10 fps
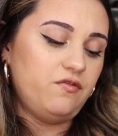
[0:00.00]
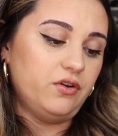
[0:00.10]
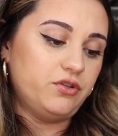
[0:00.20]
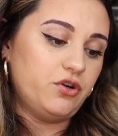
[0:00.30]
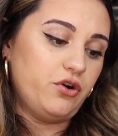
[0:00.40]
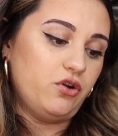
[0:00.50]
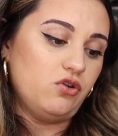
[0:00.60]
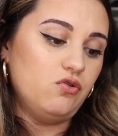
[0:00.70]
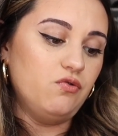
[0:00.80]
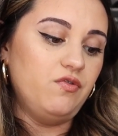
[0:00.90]
filter
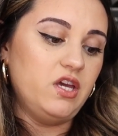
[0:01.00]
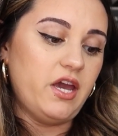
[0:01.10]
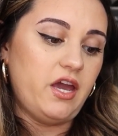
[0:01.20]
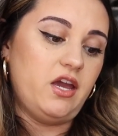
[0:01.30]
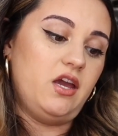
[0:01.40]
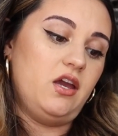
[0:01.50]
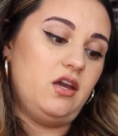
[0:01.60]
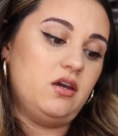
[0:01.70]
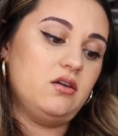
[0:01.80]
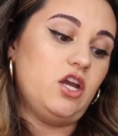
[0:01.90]

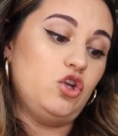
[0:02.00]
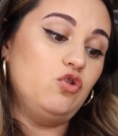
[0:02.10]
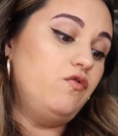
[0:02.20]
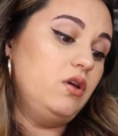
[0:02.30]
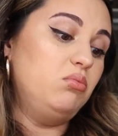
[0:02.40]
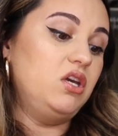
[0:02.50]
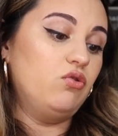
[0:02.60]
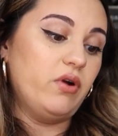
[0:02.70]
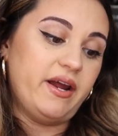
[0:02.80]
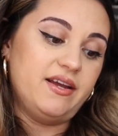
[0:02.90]
UVA and
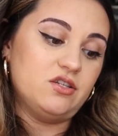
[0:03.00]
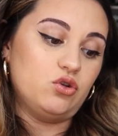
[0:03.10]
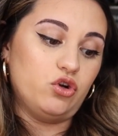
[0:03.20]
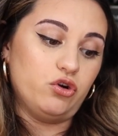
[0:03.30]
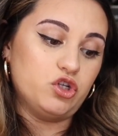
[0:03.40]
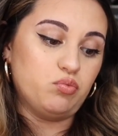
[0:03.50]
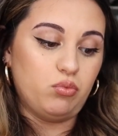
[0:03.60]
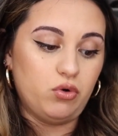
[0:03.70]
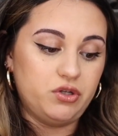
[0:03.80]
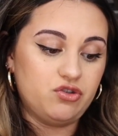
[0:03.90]
UVB rays, nourish,
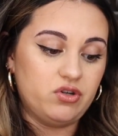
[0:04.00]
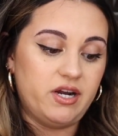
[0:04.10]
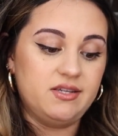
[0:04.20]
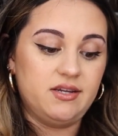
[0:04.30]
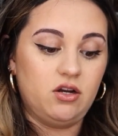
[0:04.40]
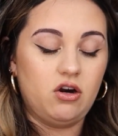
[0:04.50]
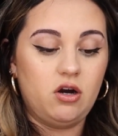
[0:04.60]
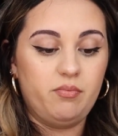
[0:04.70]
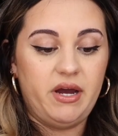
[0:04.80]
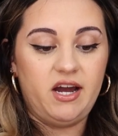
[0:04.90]
moisturize, and
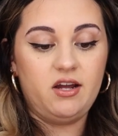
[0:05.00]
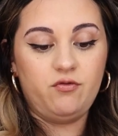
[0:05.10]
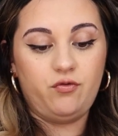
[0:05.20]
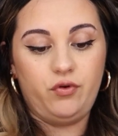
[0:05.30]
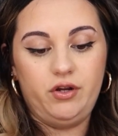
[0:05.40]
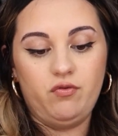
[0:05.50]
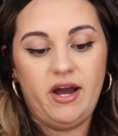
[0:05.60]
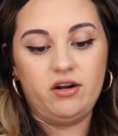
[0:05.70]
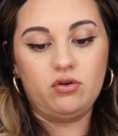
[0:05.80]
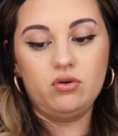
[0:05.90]
combat free
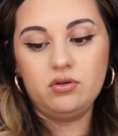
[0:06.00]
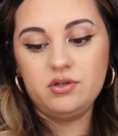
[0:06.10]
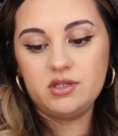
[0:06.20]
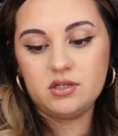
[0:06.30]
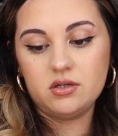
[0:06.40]
radicals.